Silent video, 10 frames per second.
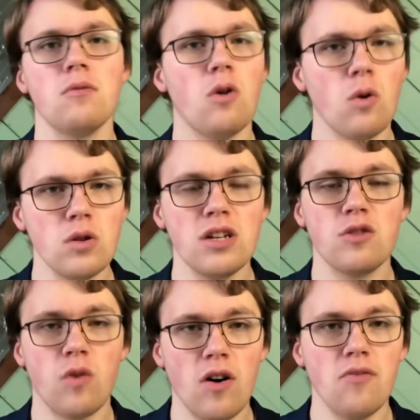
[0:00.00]
only
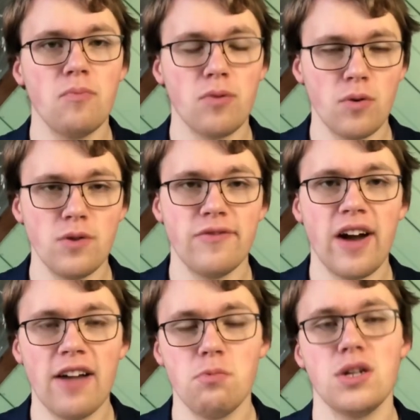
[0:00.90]

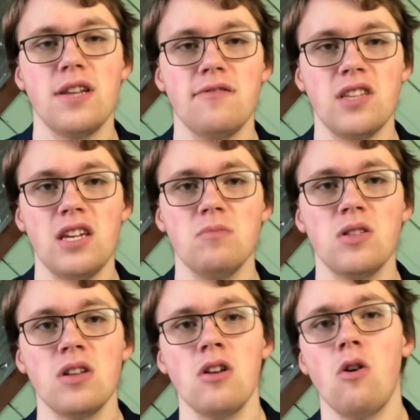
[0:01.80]
12.5% of
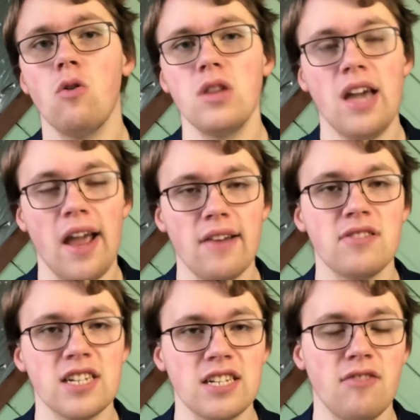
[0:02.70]
teams, only 8 of
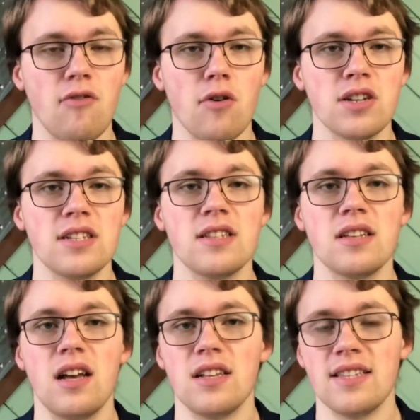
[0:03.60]
64 since
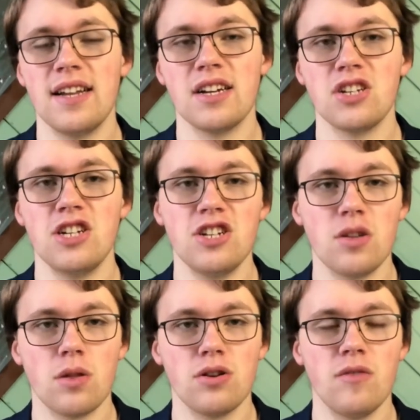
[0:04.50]
the standings changed
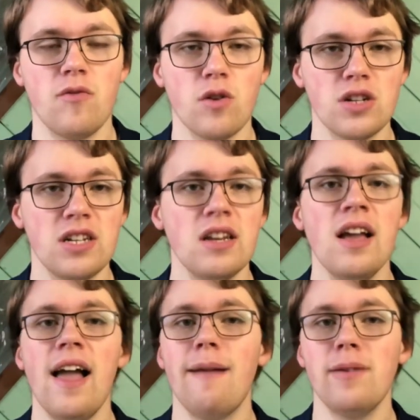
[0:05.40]
in 13-14,
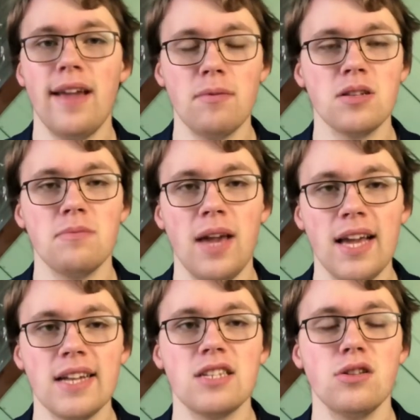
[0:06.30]
have been able to
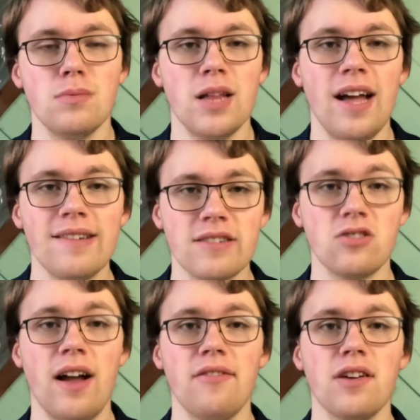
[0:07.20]
make it to the playoffs, as
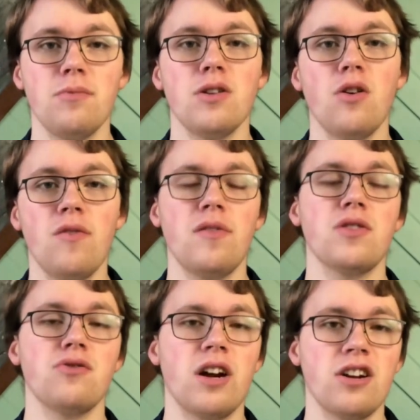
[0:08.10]
they're having a below
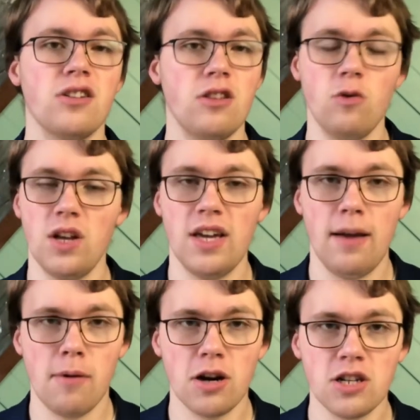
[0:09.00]
500 record at the
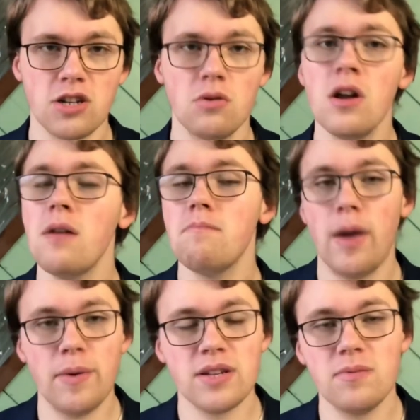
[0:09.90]
20-game mark. So
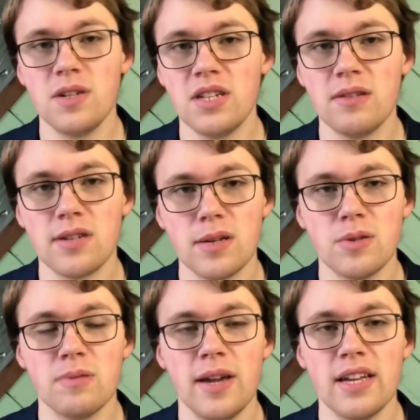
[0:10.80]
maybe some of these teams are able
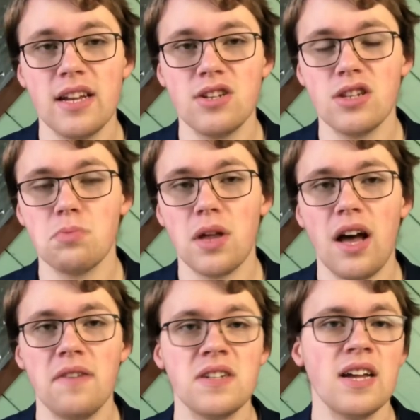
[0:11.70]
to make it into the
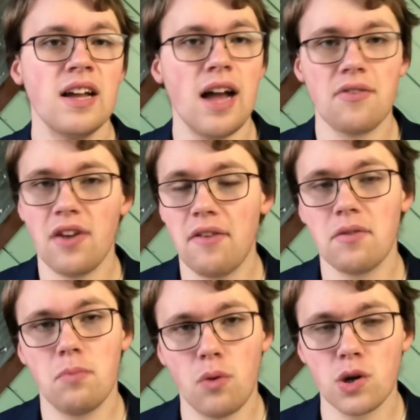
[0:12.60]
playoffs after
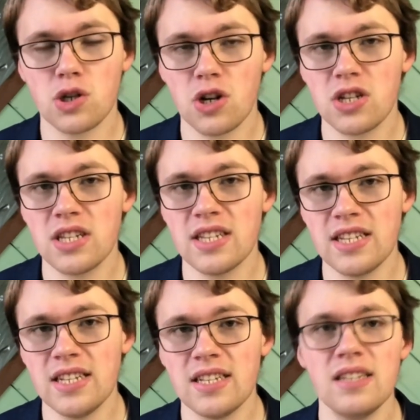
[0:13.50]
having poor starts to the
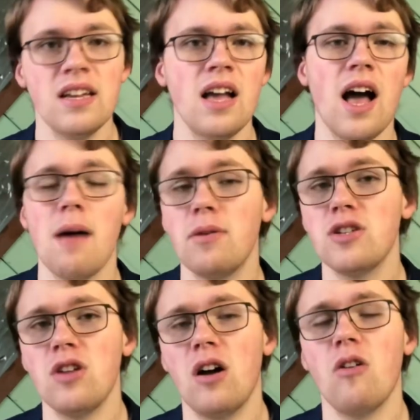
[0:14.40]
season, but
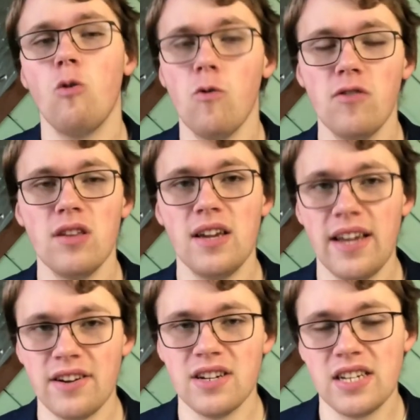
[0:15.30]
it's not overly
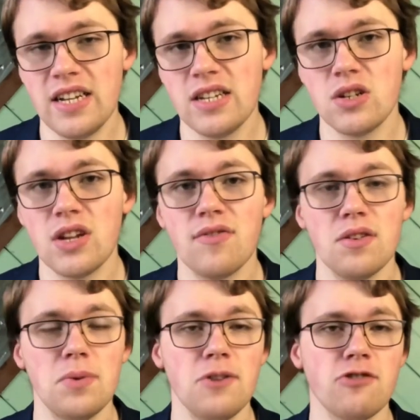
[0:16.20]
guaranteed, so definitely
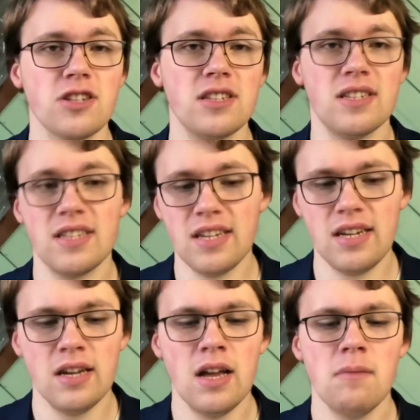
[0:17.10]
it'll be interesting to
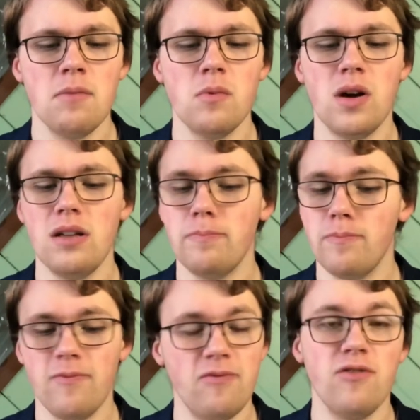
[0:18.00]
see. Meanwhile,
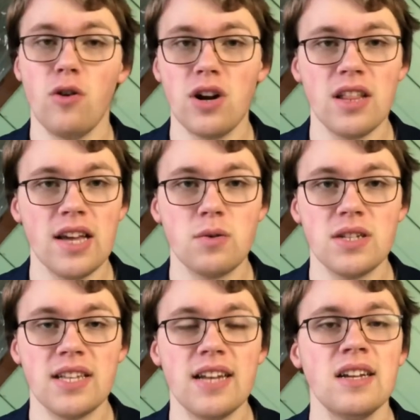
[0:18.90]
Florida, like we
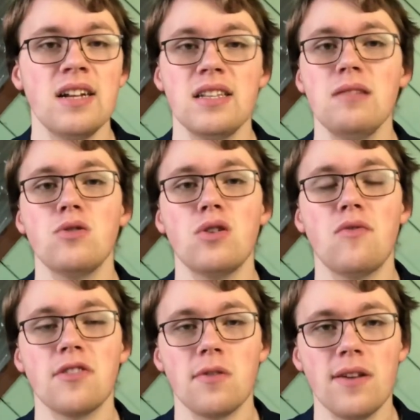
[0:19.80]
said, teams with
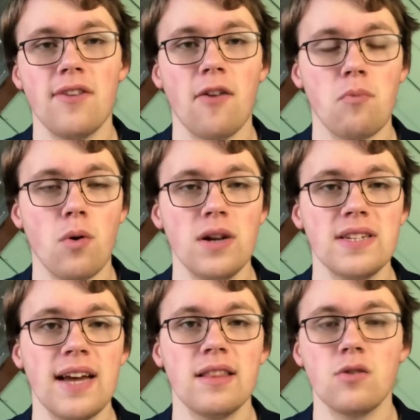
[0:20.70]
over 25 points
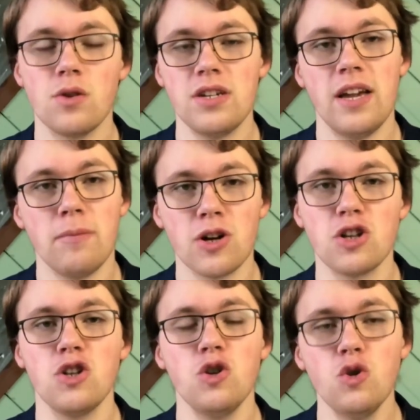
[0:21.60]
at the 20-game
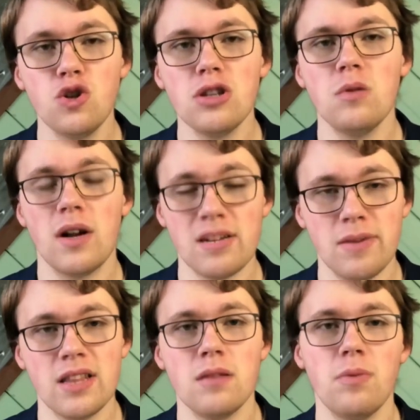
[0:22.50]
mark usually wind up
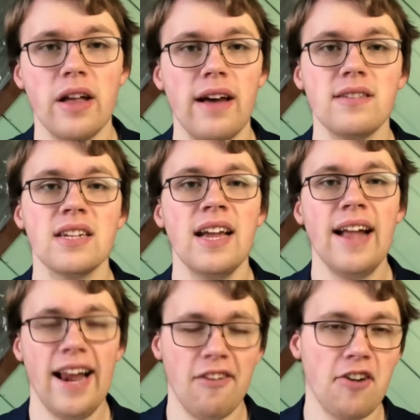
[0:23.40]
making the playoffs.
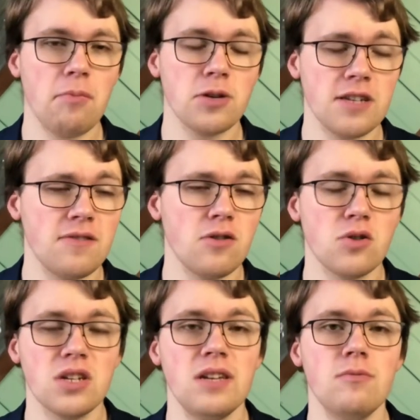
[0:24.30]
85% of
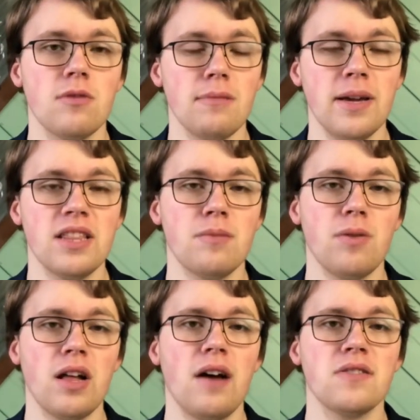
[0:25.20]
those teams wind up making the
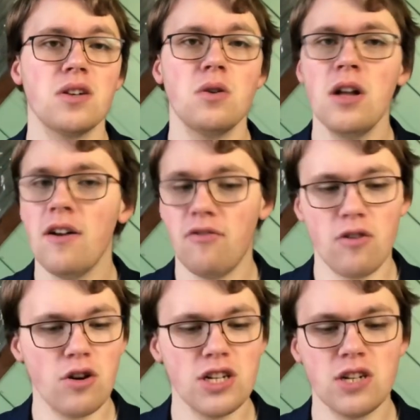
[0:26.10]
playoffs, so
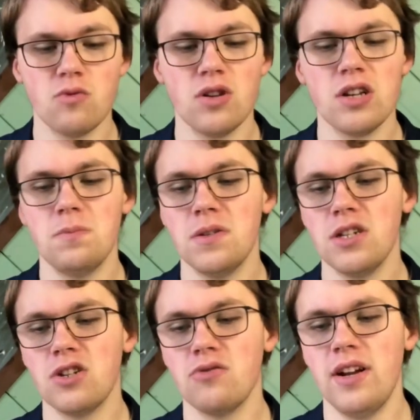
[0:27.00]
Florida's in a really good
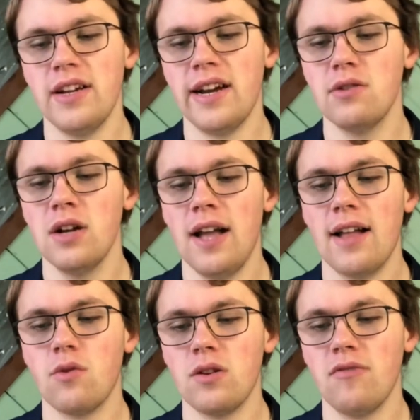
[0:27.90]
position right now
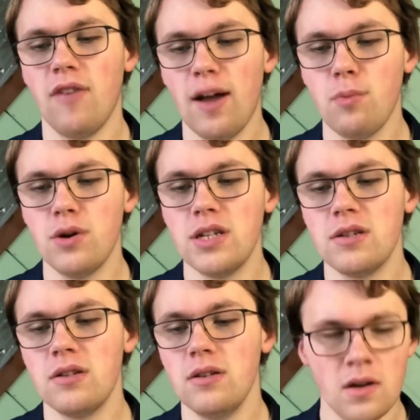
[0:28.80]
at 25
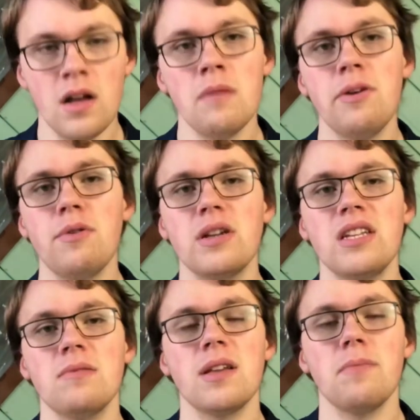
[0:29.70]
points. Meanwhile,
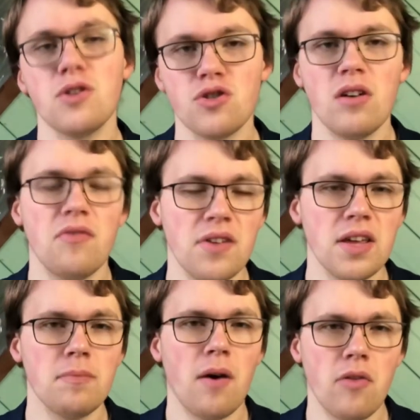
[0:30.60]
teams like Montreal,
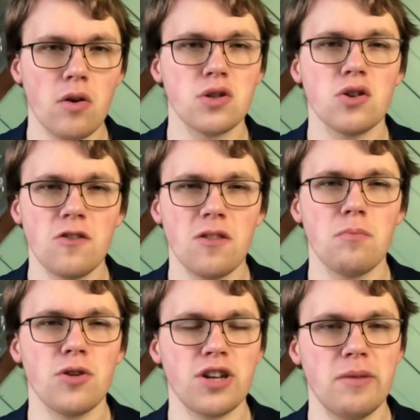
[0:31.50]
Philly, and Buffalo are sort of the
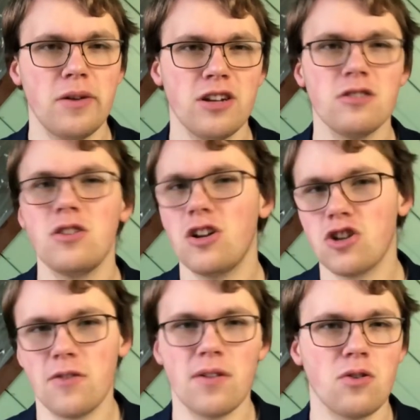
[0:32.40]
murky middle. Not
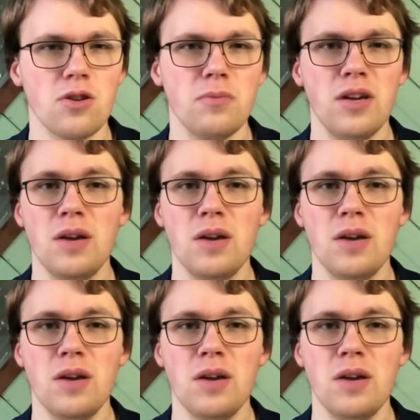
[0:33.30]
sure if they're going to be